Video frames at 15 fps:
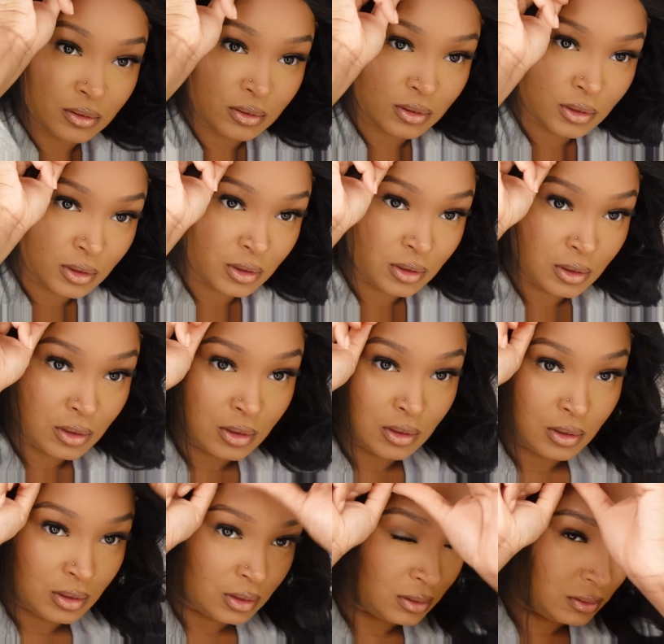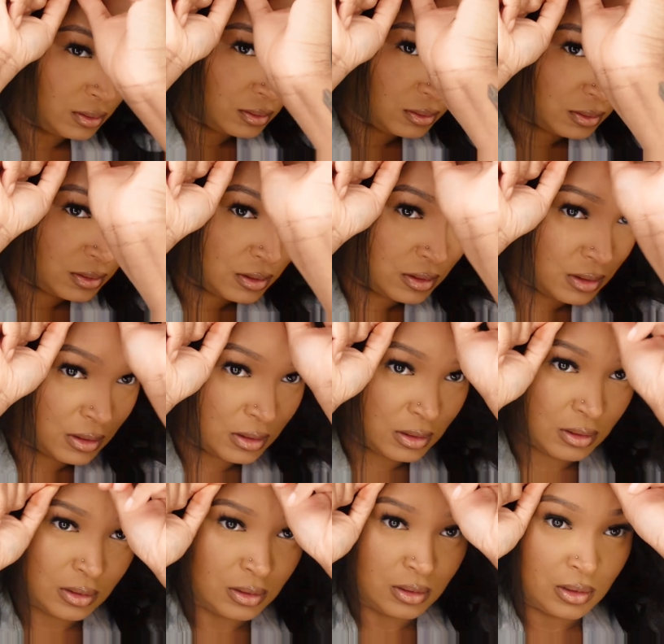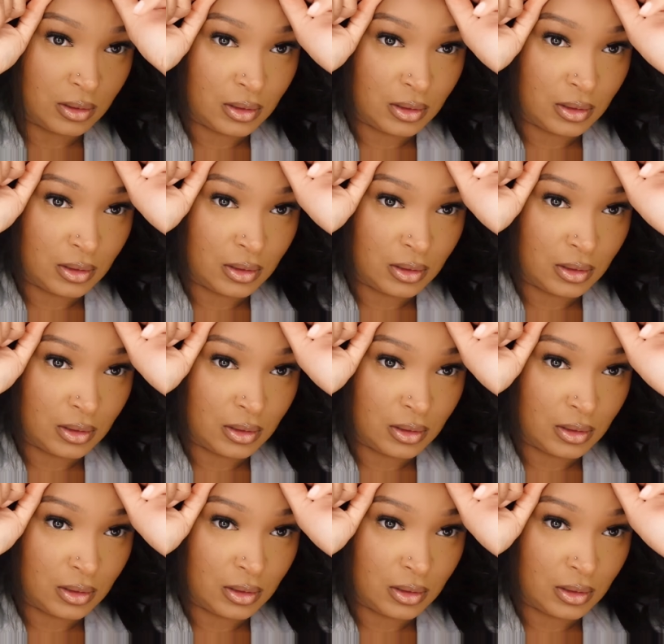Nothing is said.